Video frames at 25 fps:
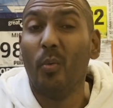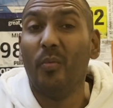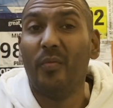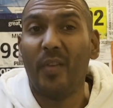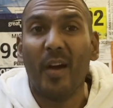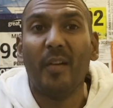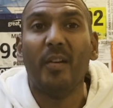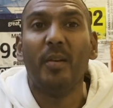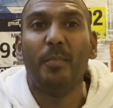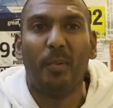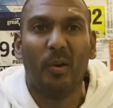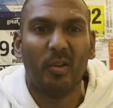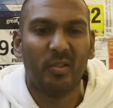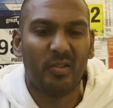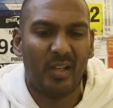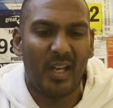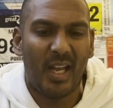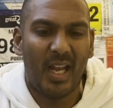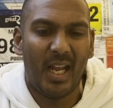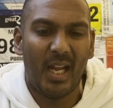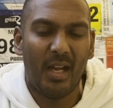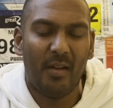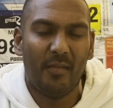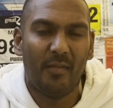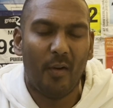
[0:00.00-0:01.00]
very
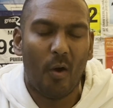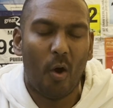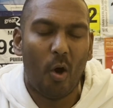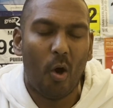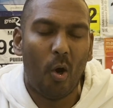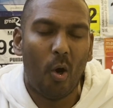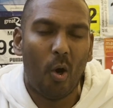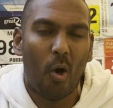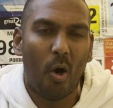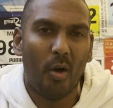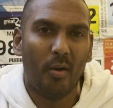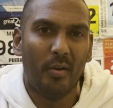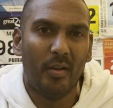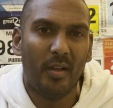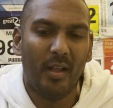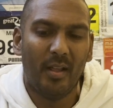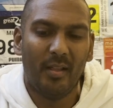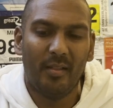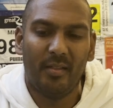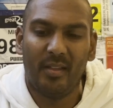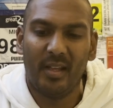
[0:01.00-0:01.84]
positive on